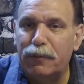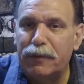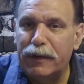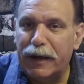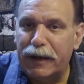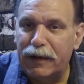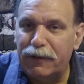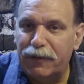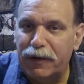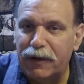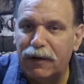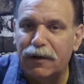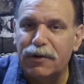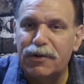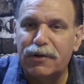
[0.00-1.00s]
Native
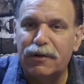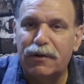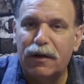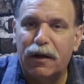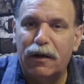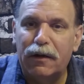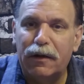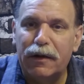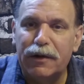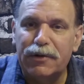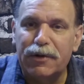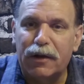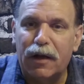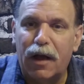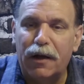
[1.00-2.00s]
English
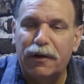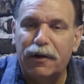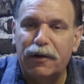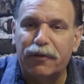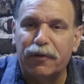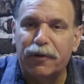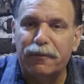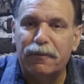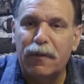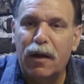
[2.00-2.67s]
is a lot different.